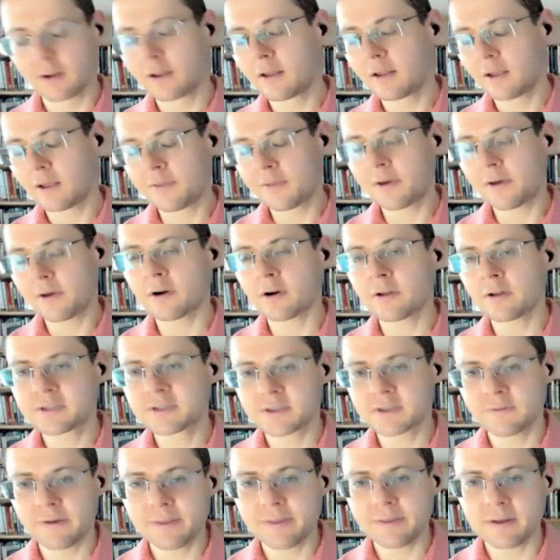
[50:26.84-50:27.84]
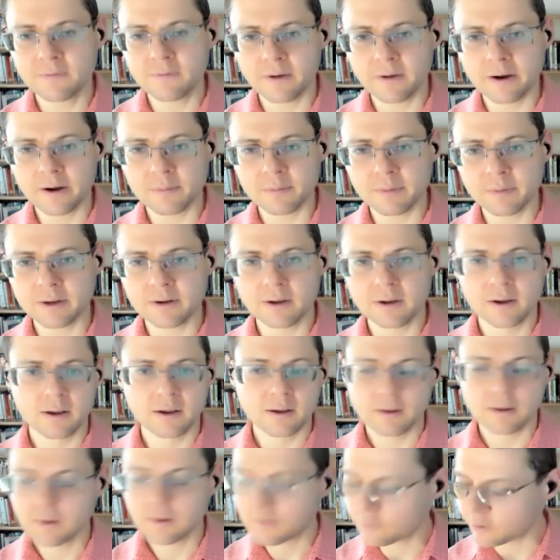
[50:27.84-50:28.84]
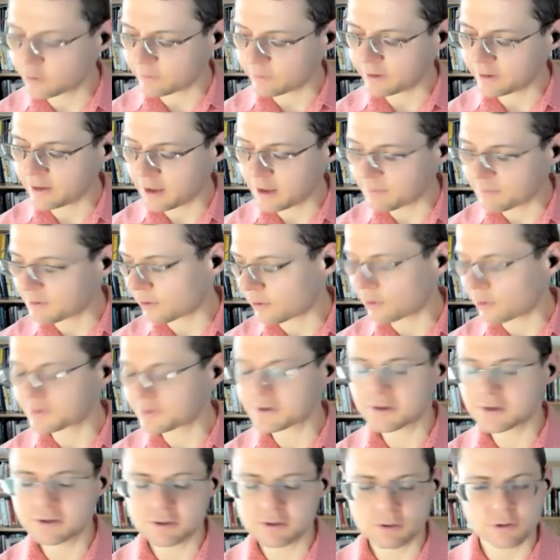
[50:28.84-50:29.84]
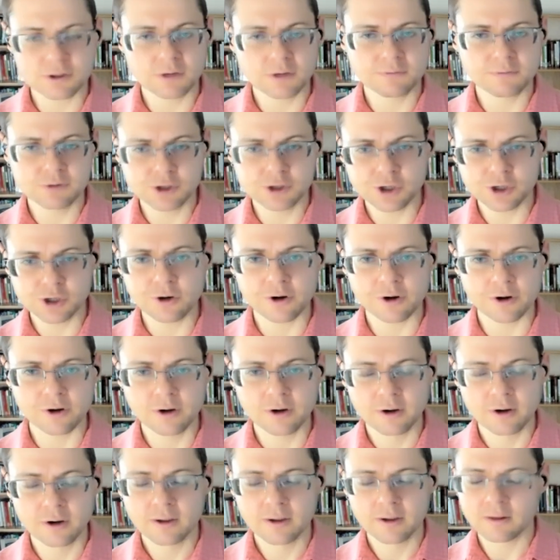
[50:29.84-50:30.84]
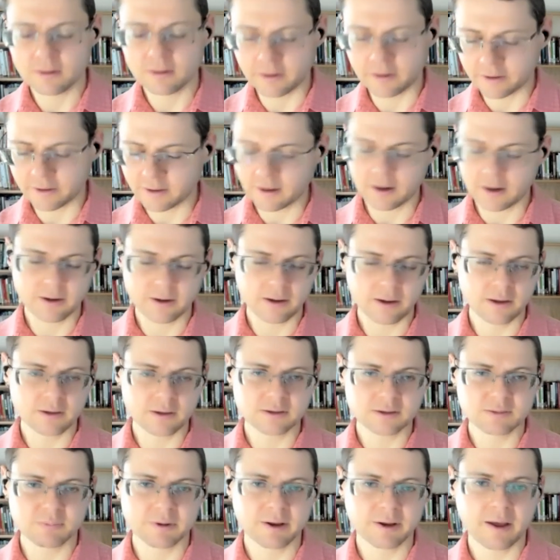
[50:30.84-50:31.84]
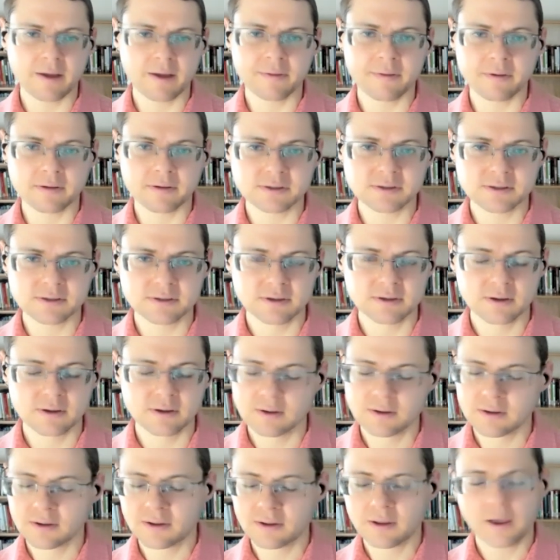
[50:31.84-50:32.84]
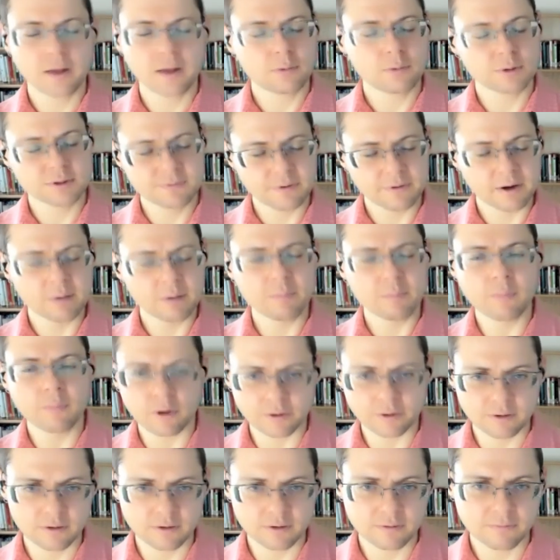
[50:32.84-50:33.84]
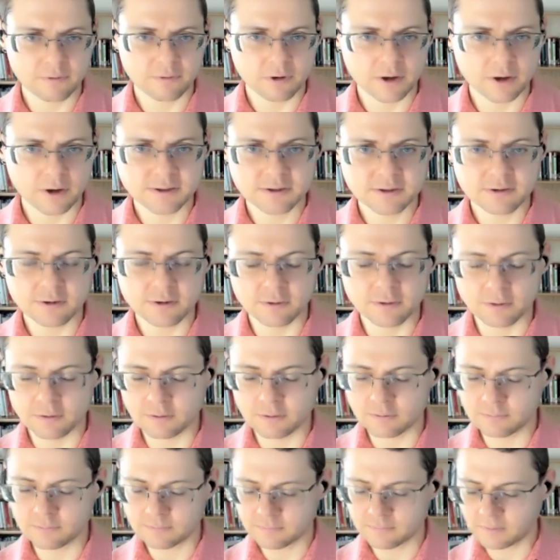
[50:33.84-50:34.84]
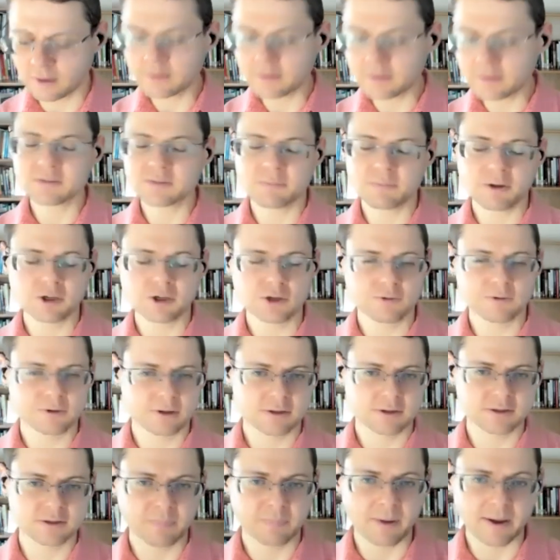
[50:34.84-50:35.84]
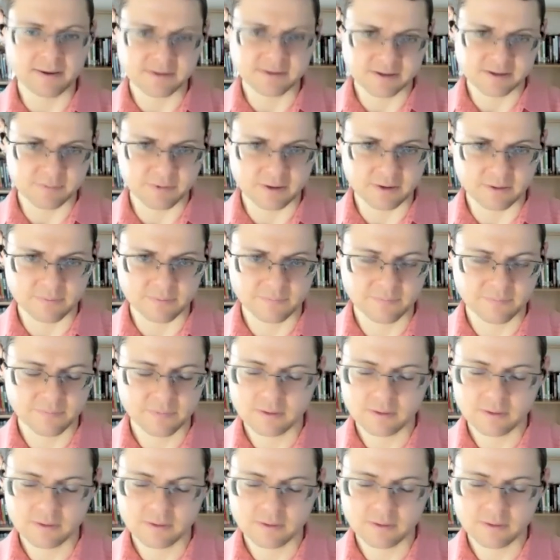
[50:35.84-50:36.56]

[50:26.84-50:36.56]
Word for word: In the early savanna environment, when we came across a source of sugar like honeys, bananas, it was very important for us to eat as much of it as possible.